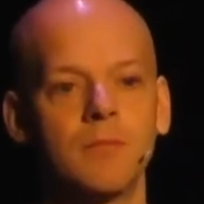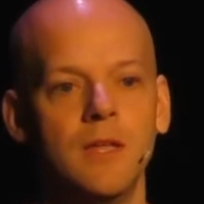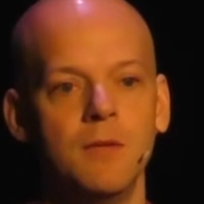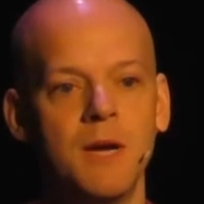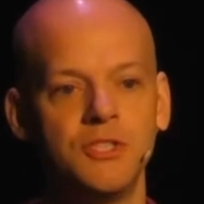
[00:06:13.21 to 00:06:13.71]

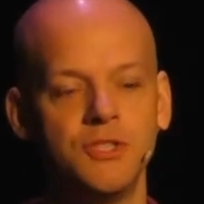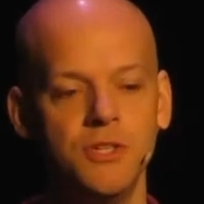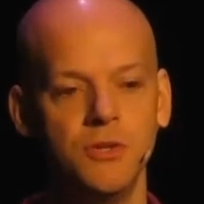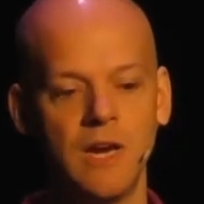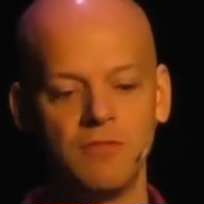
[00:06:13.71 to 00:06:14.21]
Imagine
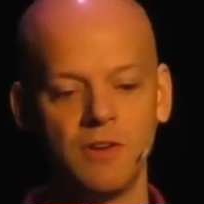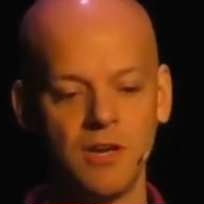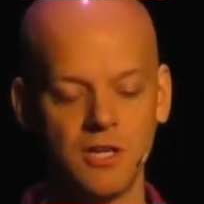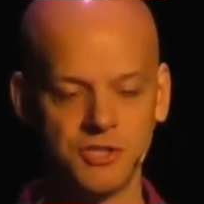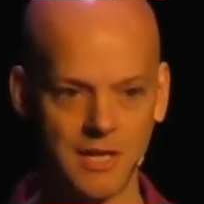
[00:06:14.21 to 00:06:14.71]
you have a
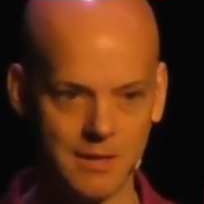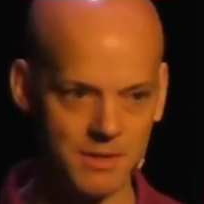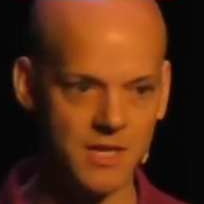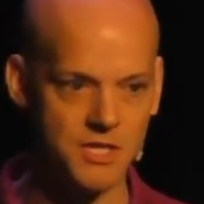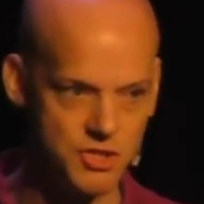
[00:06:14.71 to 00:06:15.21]
larger
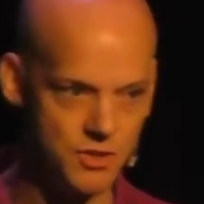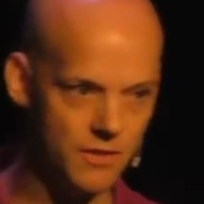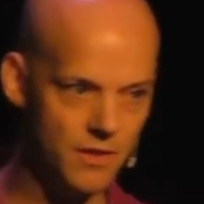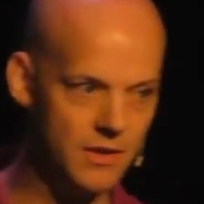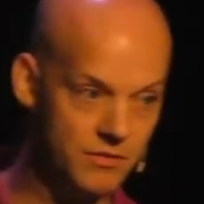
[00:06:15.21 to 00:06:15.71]

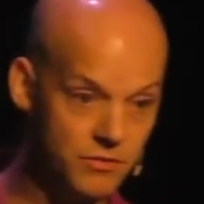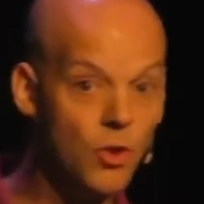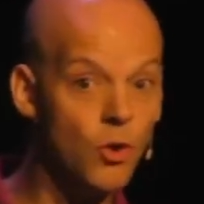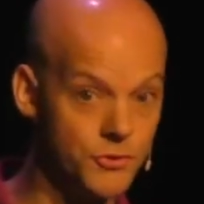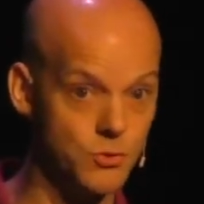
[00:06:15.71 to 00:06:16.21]
application that is
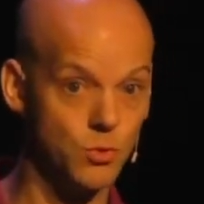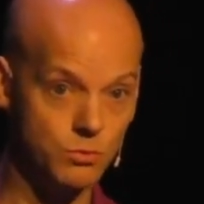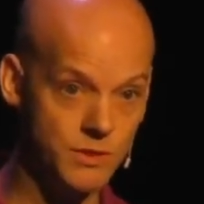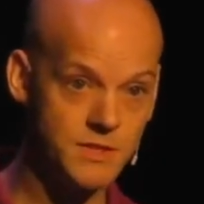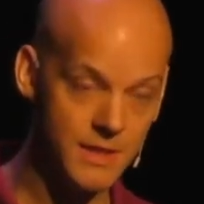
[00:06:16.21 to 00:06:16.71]
not all
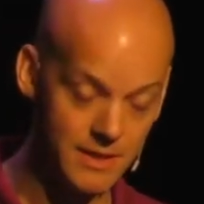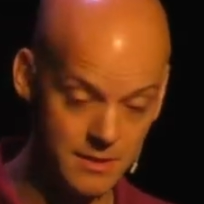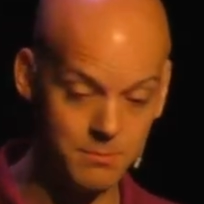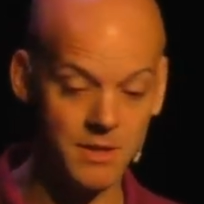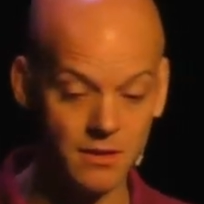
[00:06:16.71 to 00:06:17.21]
written in
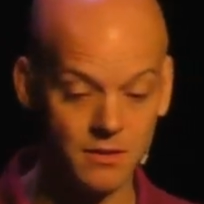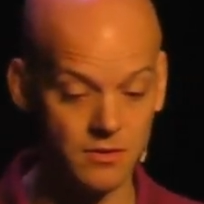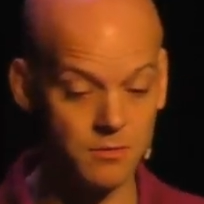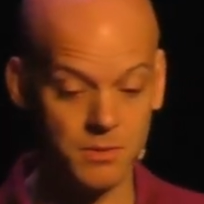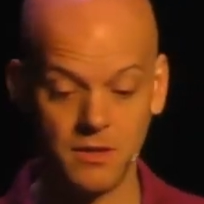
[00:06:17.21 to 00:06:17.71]
APL. It
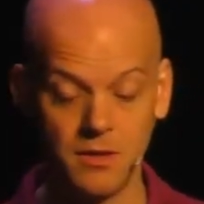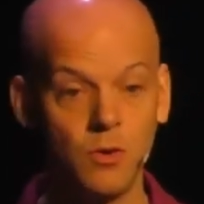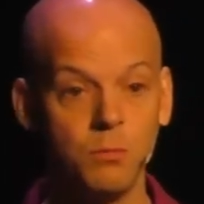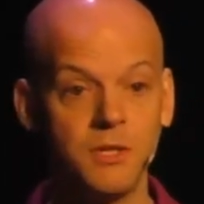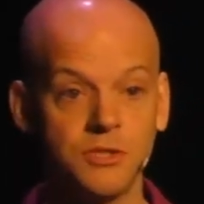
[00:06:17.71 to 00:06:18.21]
could be in a
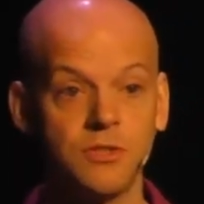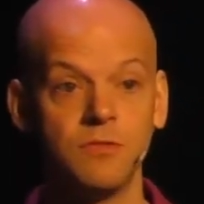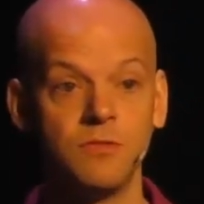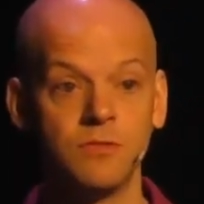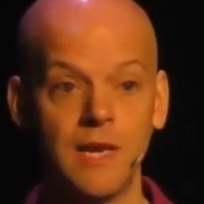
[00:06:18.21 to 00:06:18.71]
whole bunch of
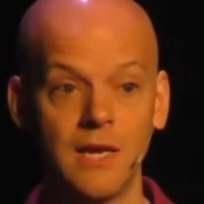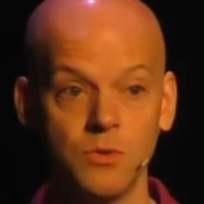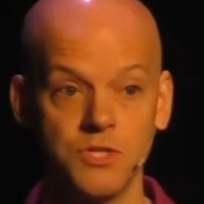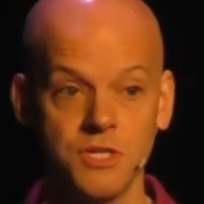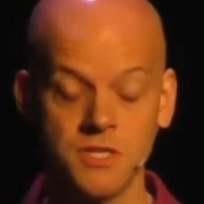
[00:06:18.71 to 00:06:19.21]

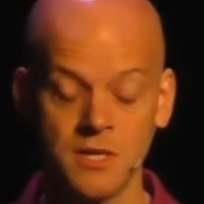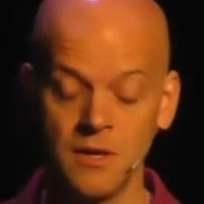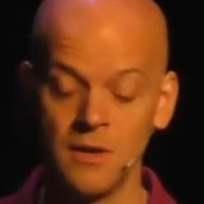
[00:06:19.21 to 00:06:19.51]
languages,